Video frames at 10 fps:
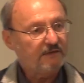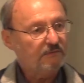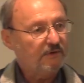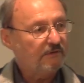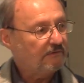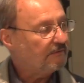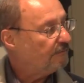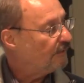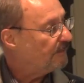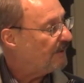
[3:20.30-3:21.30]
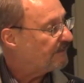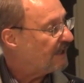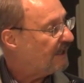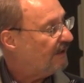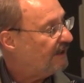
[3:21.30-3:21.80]
that where
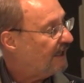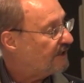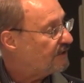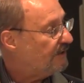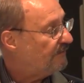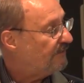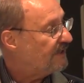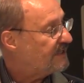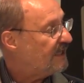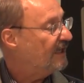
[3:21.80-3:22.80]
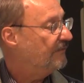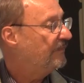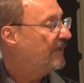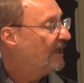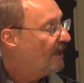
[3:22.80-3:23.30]
public accounting actually fits
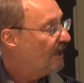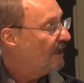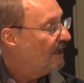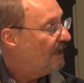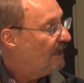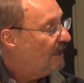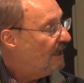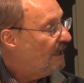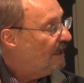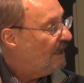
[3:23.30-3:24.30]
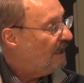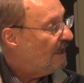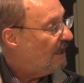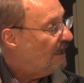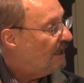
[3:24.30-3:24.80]
in?
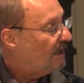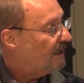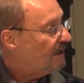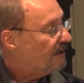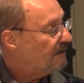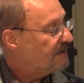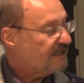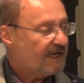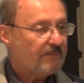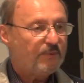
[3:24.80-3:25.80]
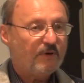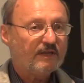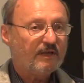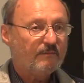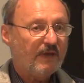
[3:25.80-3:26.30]
The second
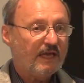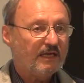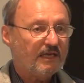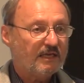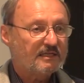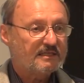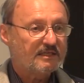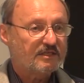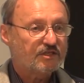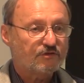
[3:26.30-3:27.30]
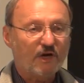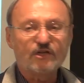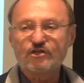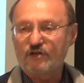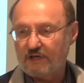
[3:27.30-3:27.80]
point they make is the
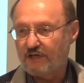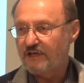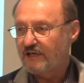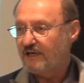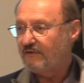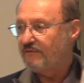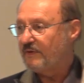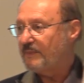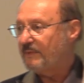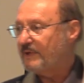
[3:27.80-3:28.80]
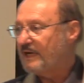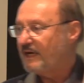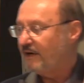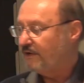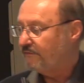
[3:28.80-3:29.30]
structure of the public
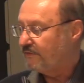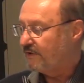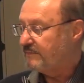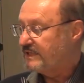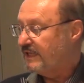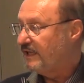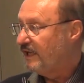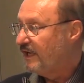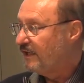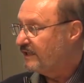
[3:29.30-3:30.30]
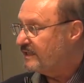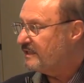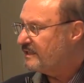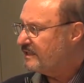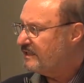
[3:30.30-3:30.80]
accounting firms, and this
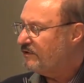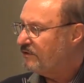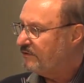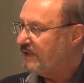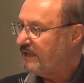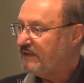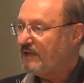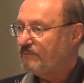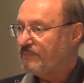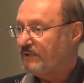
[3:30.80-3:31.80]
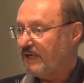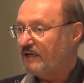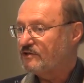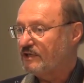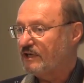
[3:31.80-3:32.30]
is, you know, I think
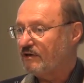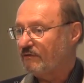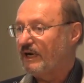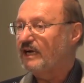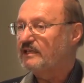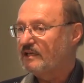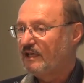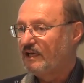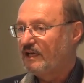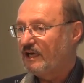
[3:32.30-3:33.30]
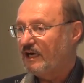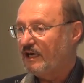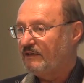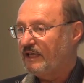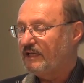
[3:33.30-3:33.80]
largely correct.
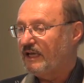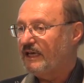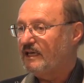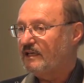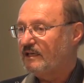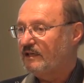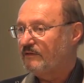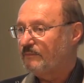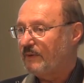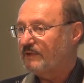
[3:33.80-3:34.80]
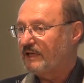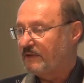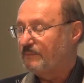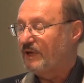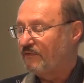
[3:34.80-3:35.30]
They liken
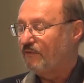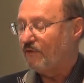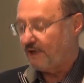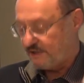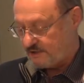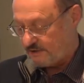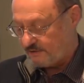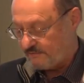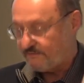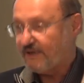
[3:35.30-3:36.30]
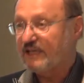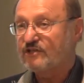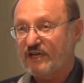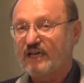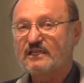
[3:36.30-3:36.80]
the Big Four to
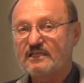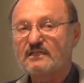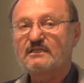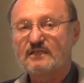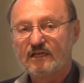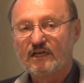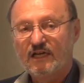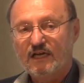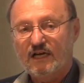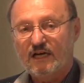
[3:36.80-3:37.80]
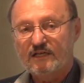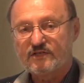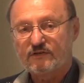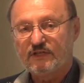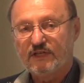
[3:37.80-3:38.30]
franchises.
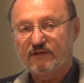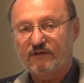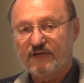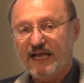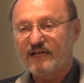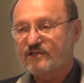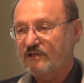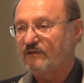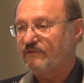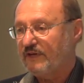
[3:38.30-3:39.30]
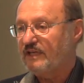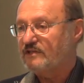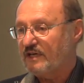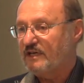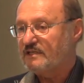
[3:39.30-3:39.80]
Certainly they're national
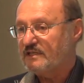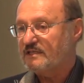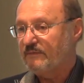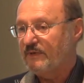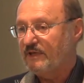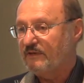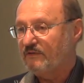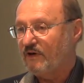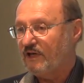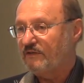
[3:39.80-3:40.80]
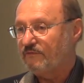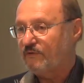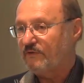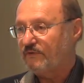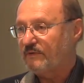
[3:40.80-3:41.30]
franchises. I mean, all the
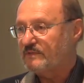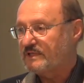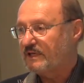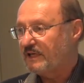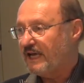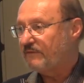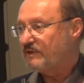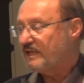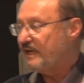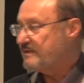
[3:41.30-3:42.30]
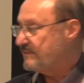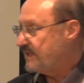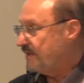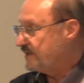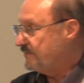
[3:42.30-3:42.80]
four firms advertise
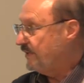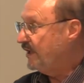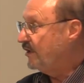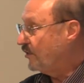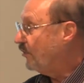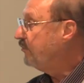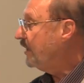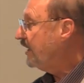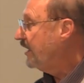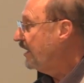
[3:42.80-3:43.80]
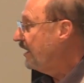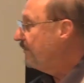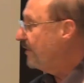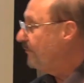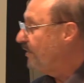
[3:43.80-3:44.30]
themselves as being global,
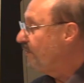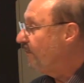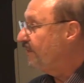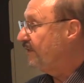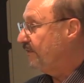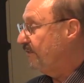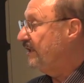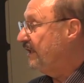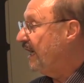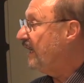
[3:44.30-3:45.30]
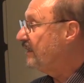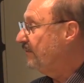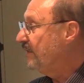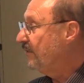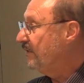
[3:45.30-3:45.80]
but we know that they're really not. I
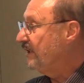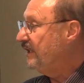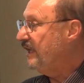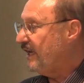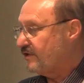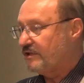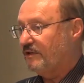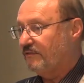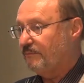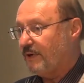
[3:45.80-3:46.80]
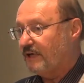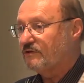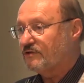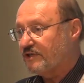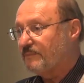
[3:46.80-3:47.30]
mean, they're really national
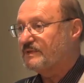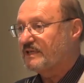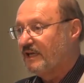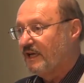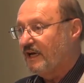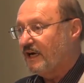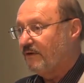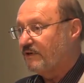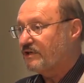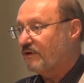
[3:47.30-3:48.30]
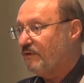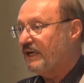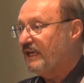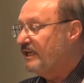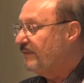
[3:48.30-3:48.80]
partnerships, which are
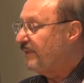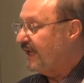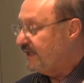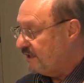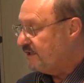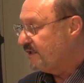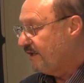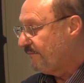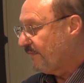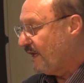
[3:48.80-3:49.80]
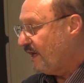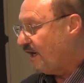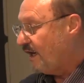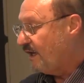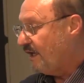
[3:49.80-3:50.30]
quite independent.
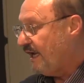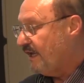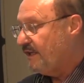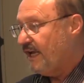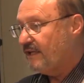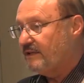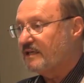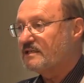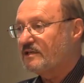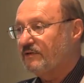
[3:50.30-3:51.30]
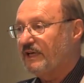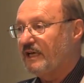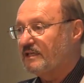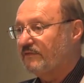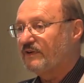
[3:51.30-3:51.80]
And that does
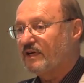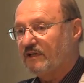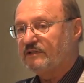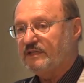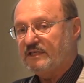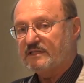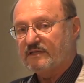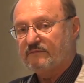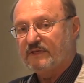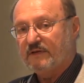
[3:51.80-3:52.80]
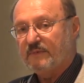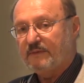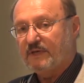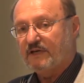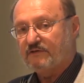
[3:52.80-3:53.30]
create difficulties. I mean, there
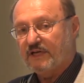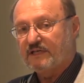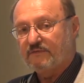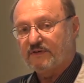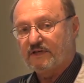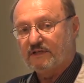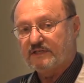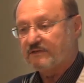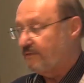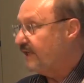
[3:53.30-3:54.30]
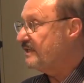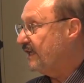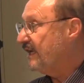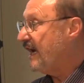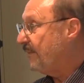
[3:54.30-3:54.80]
may create difficulties in
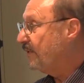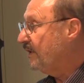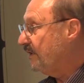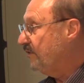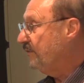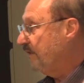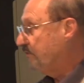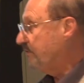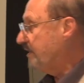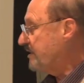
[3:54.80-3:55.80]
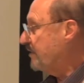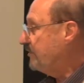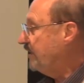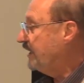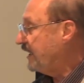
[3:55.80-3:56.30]
raising capital, and to the
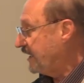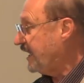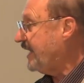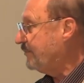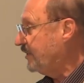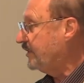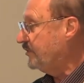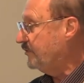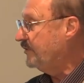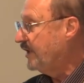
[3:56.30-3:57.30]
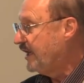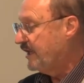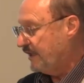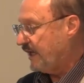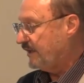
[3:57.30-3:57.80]
extent you need a lot of capital to do
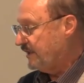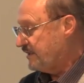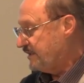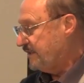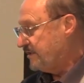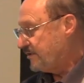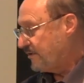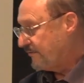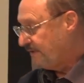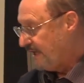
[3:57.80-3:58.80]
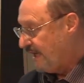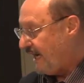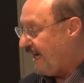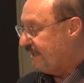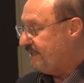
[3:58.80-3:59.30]
a lot of these sort of
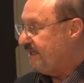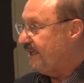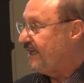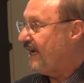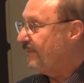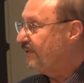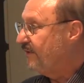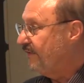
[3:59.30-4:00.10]
IT capital